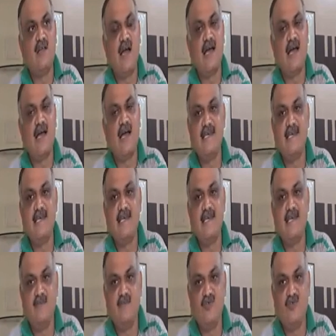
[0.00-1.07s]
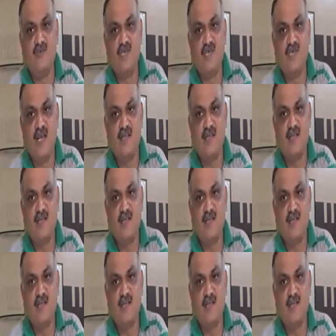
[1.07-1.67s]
and I say them to